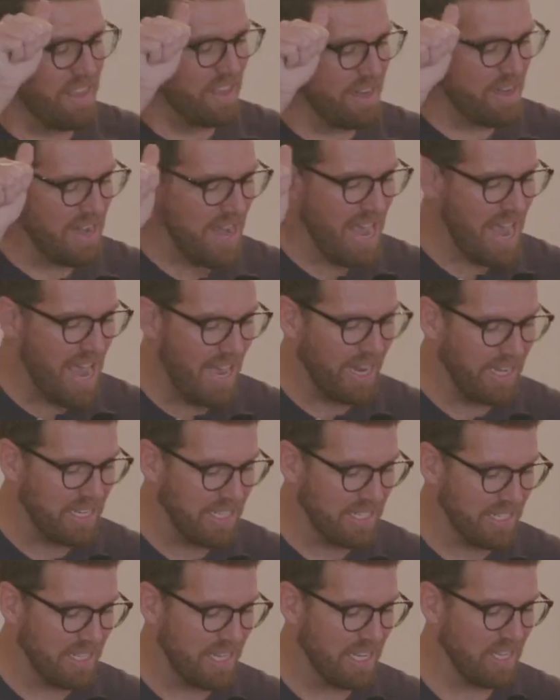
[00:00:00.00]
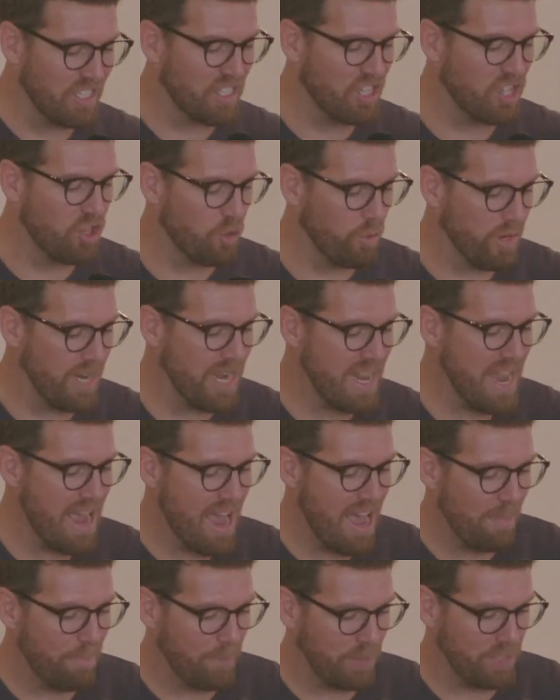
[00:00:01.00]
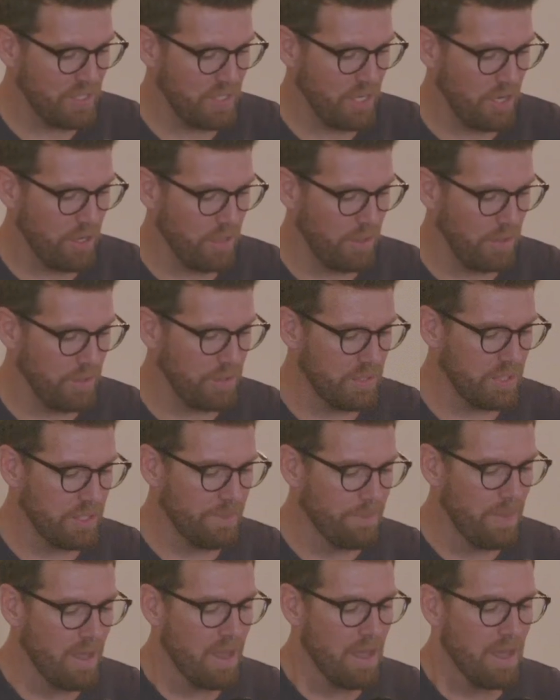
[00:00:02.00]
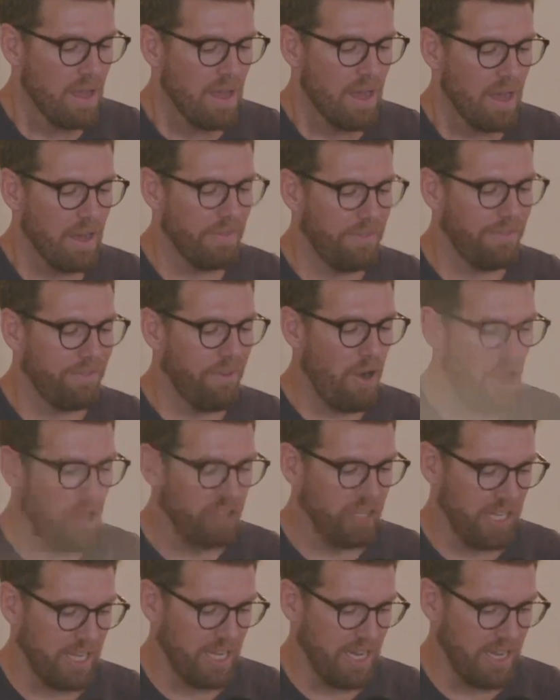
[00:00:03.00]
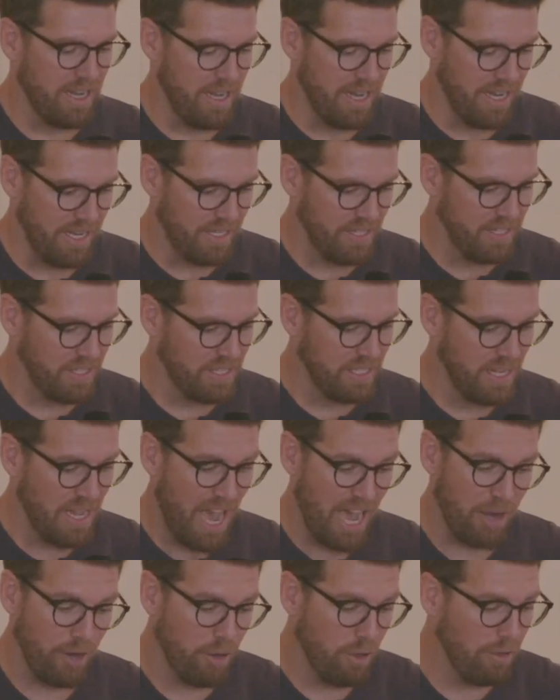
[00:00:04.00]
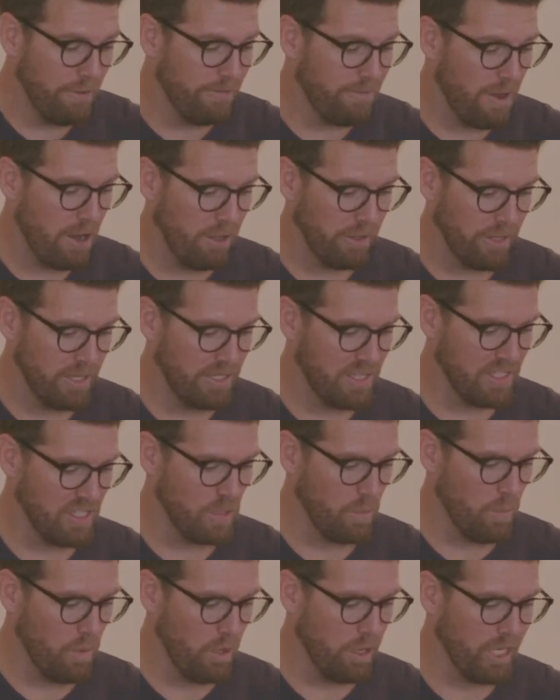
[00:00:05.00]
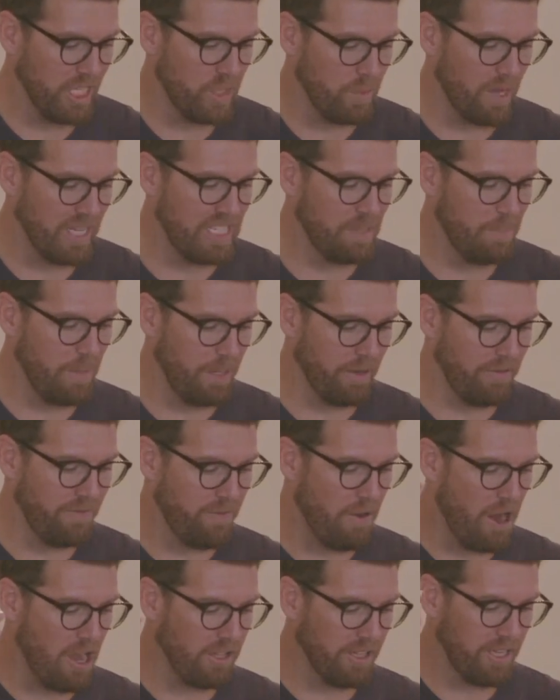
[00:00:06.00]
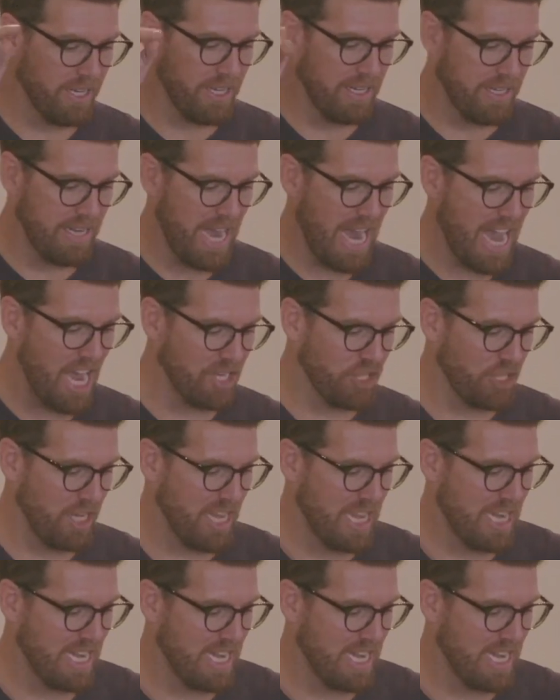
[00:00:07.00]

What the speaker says: The next is 3 episodes of fallenness. I don't know if fallenness is a word, so I spelled fallen-ness.